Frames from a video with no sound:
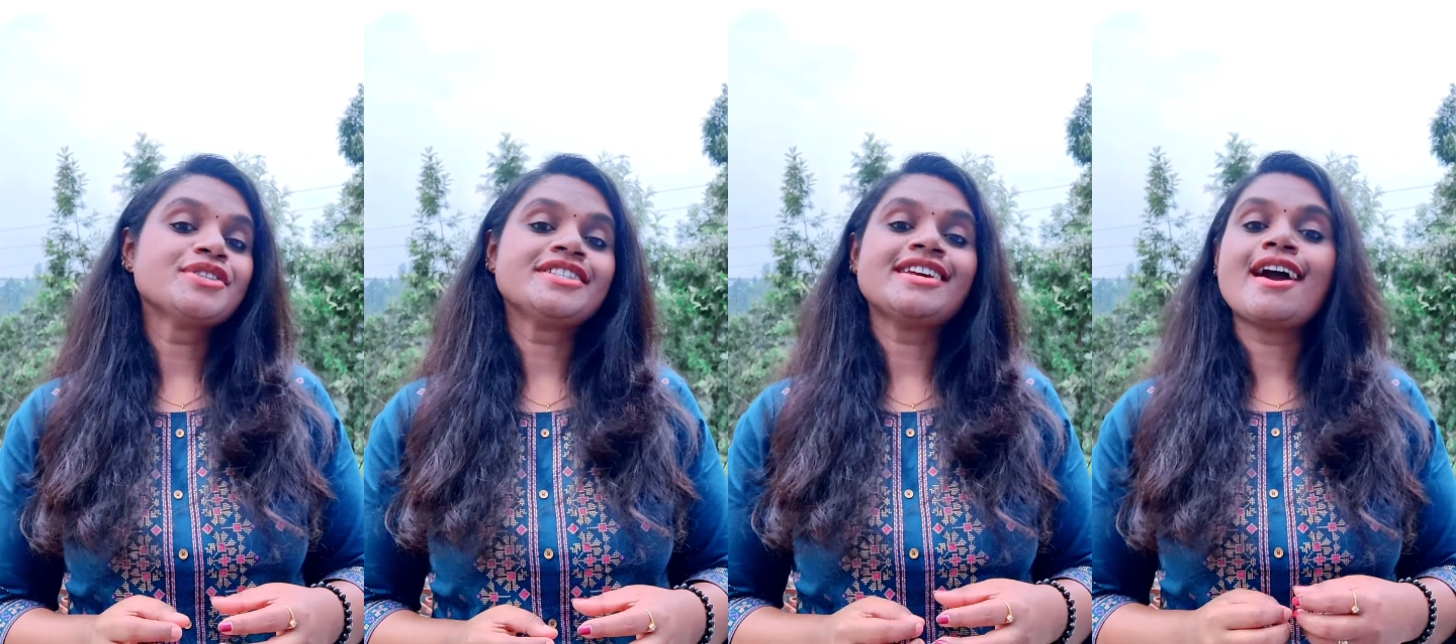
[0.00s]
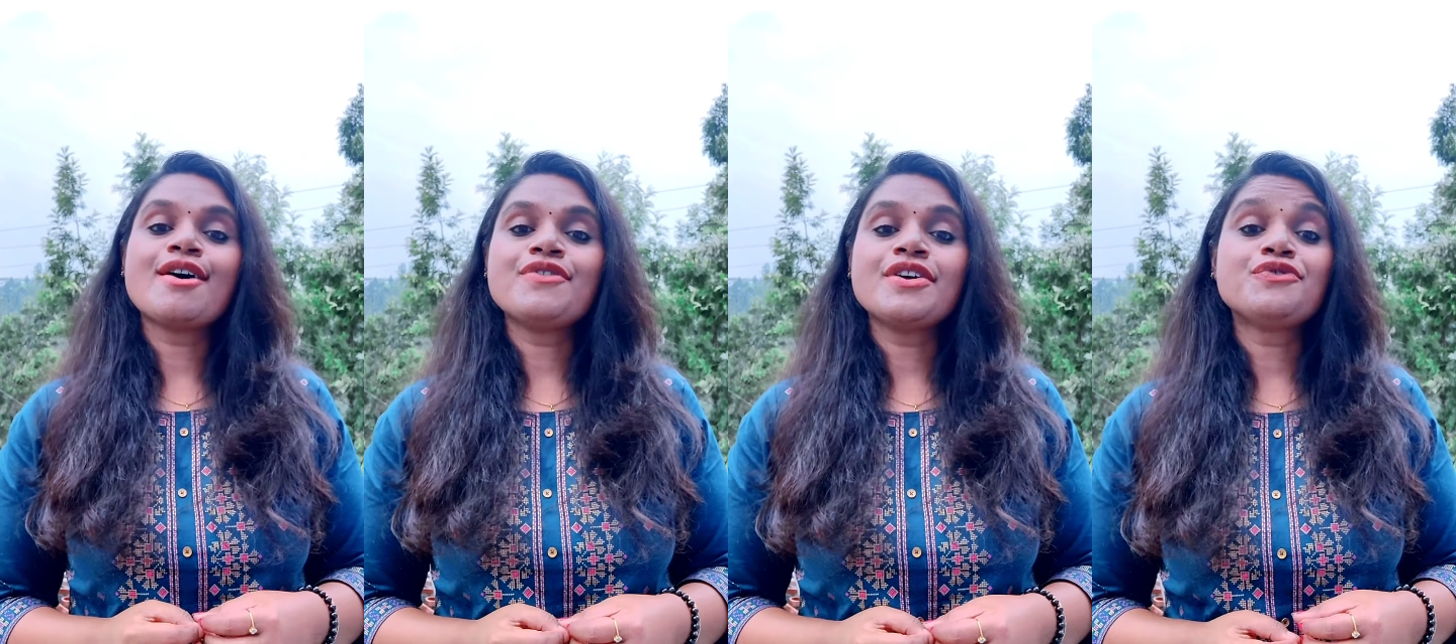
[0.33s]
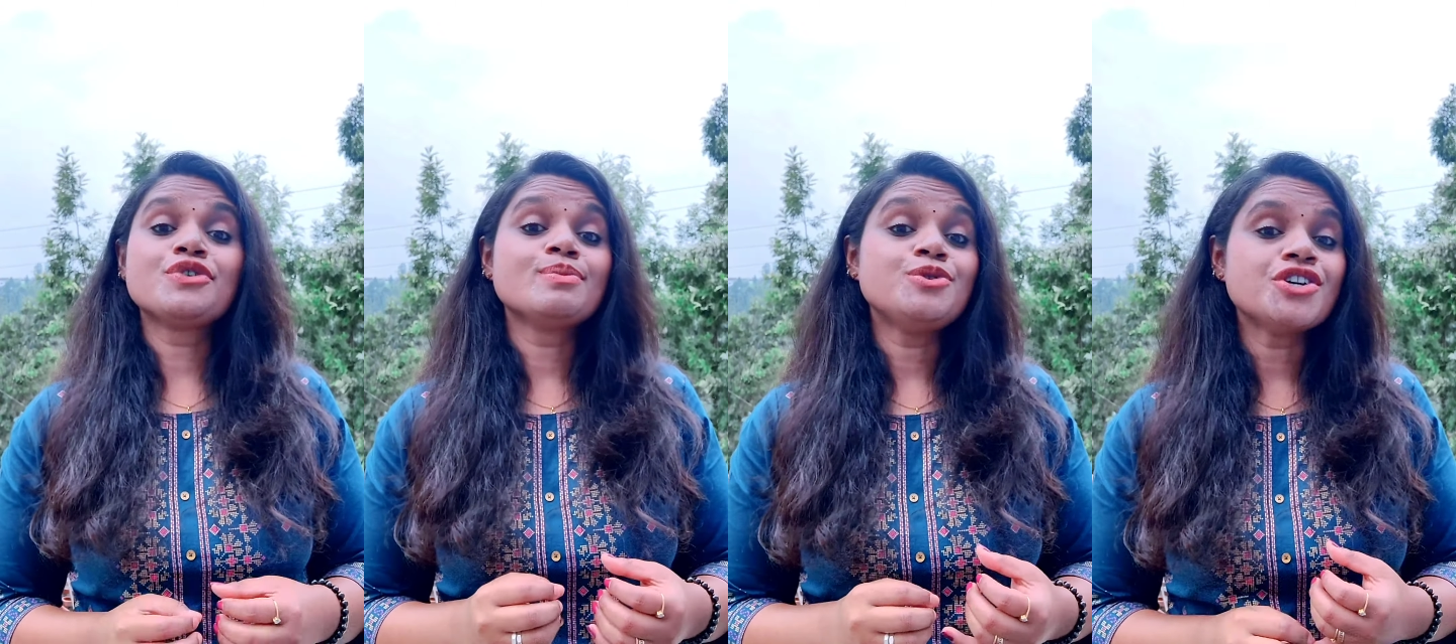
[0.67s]
to stay away
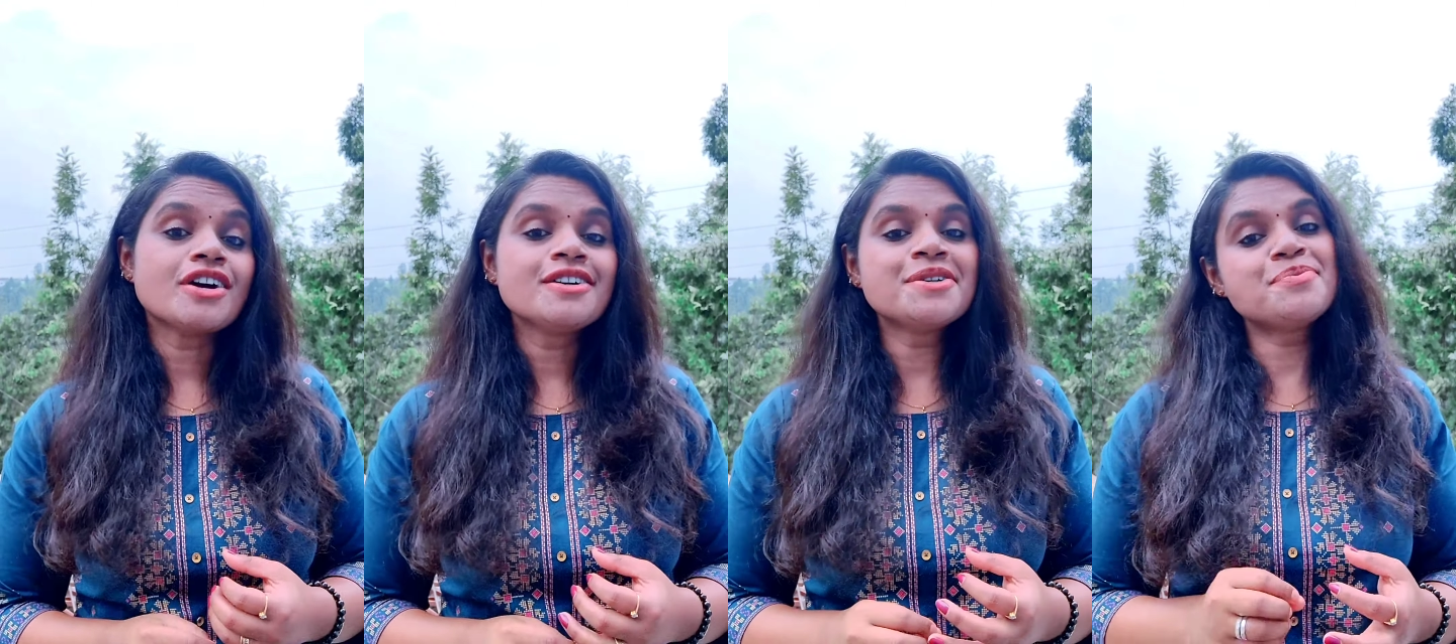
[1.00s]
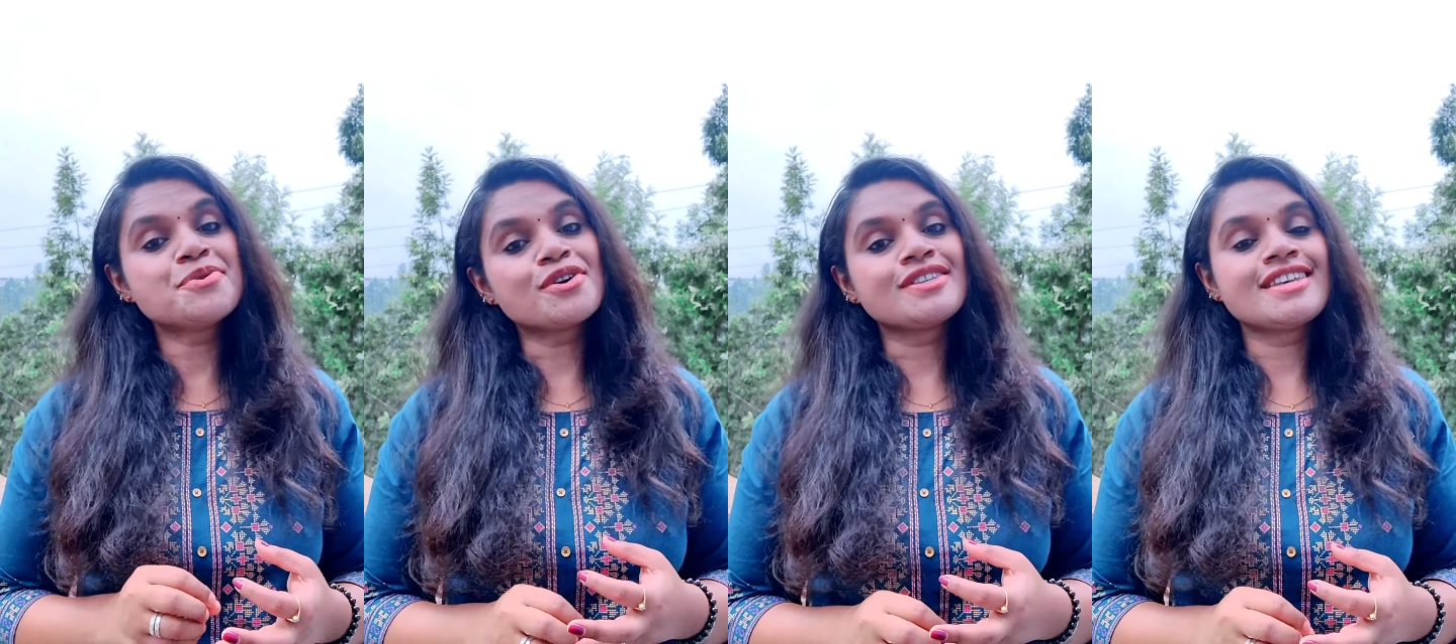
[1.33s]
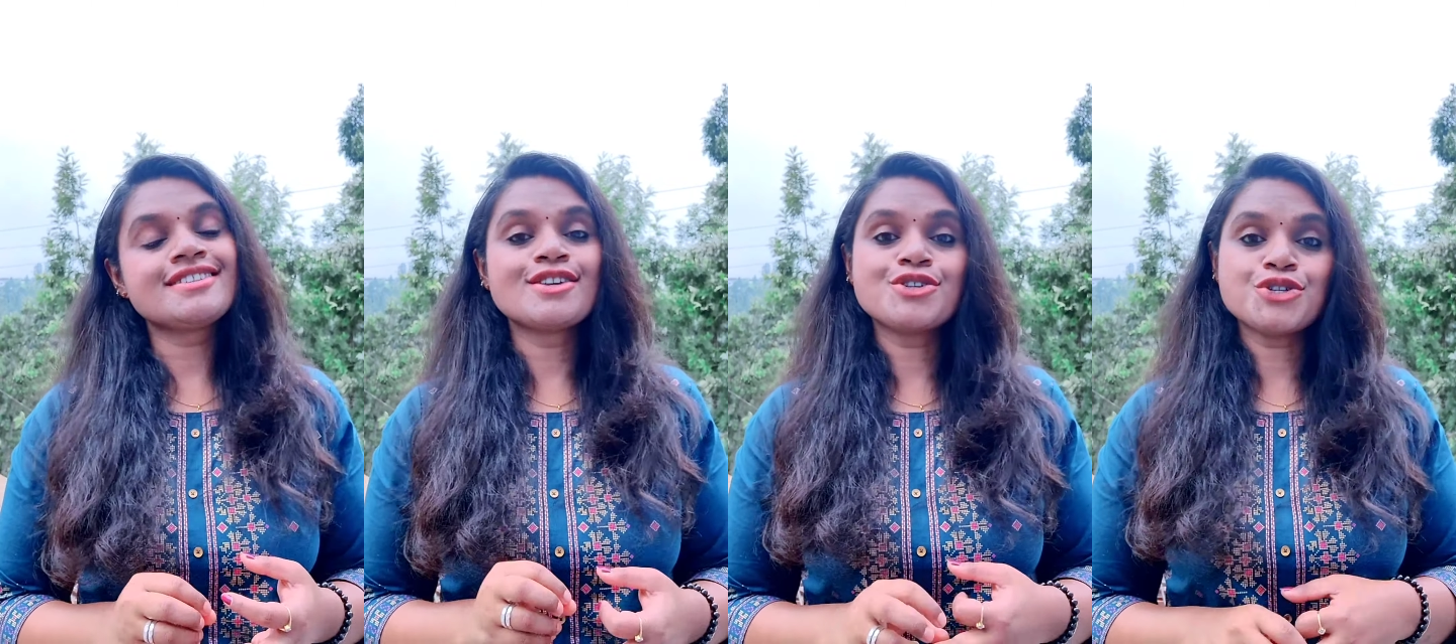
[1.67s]
from junk,
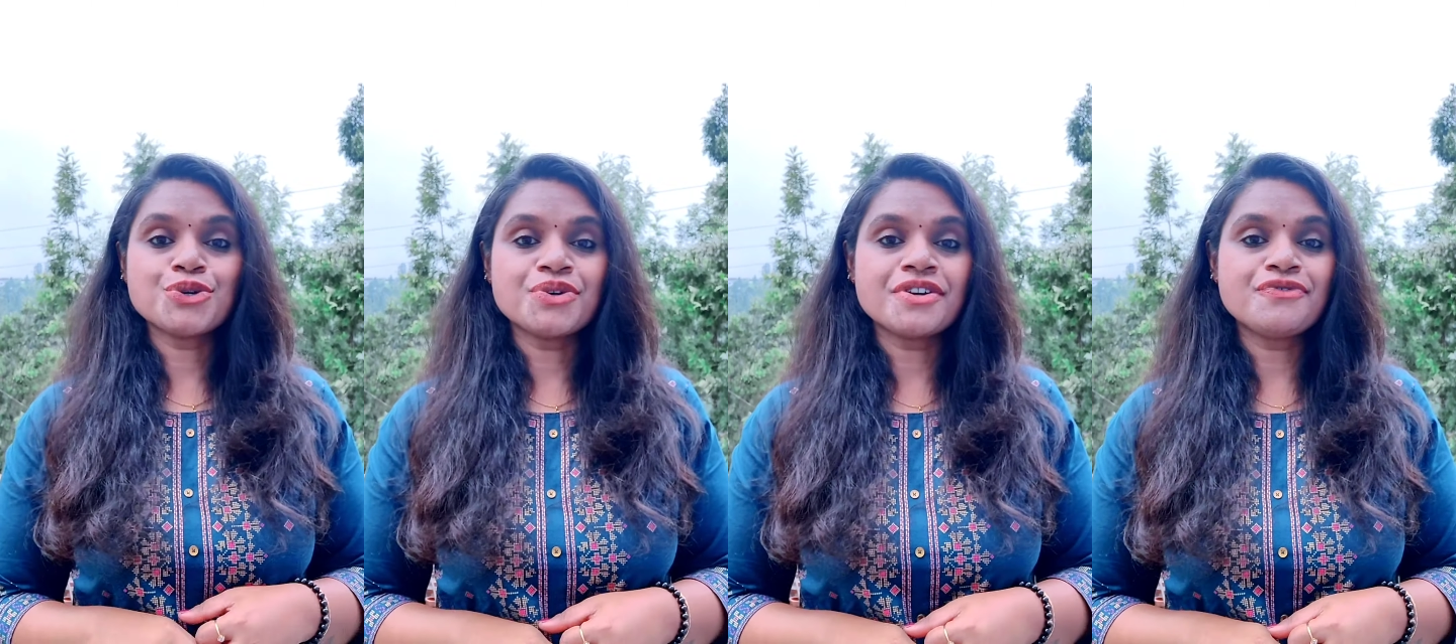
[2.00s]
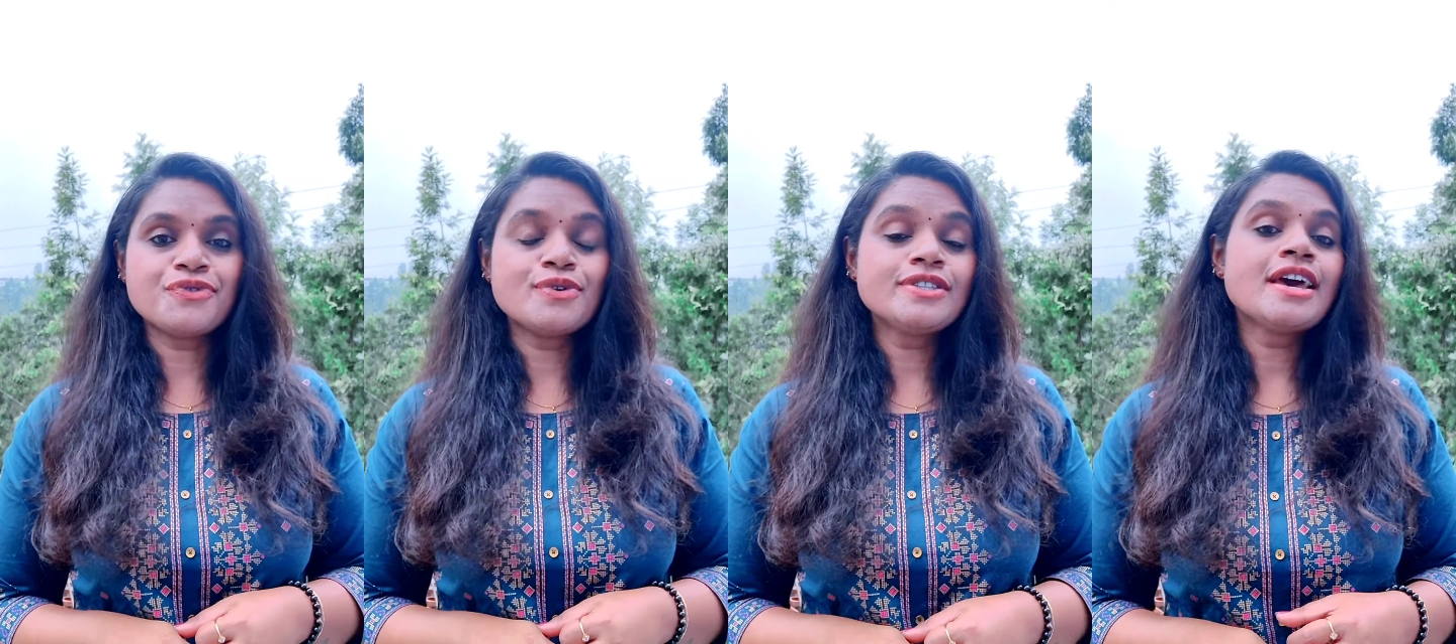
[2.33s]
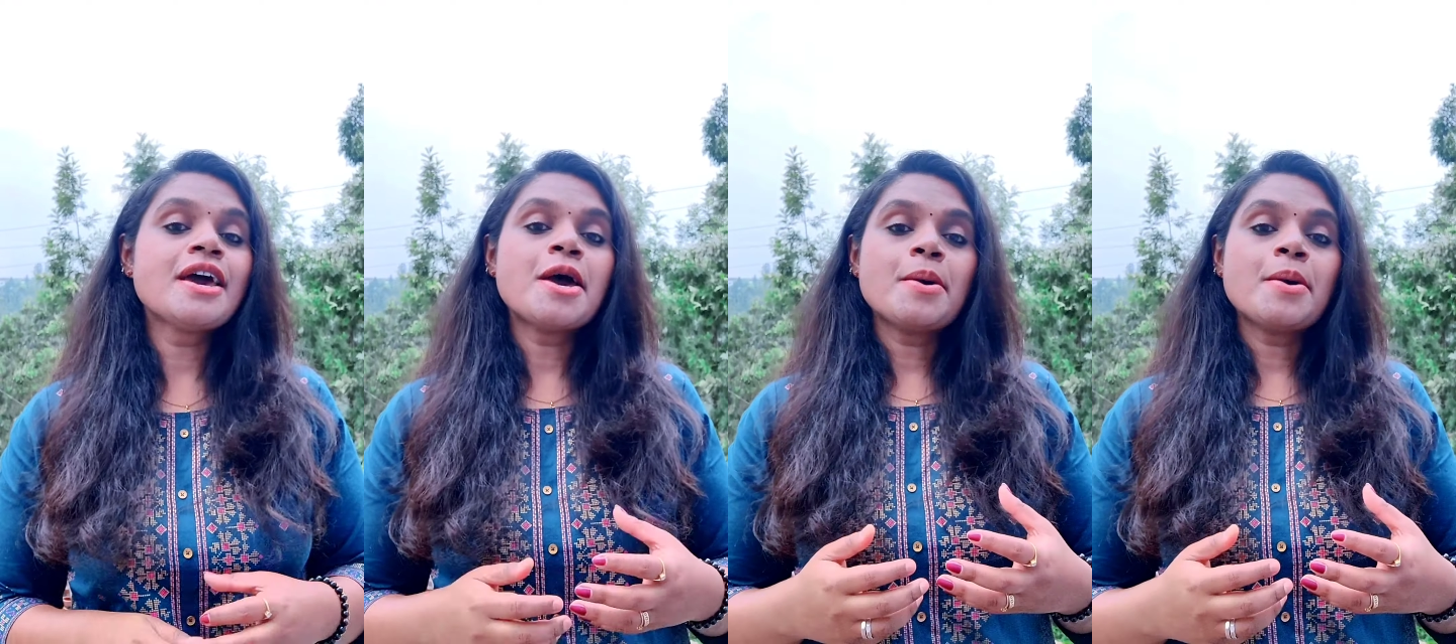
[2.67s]
processed and sugary foods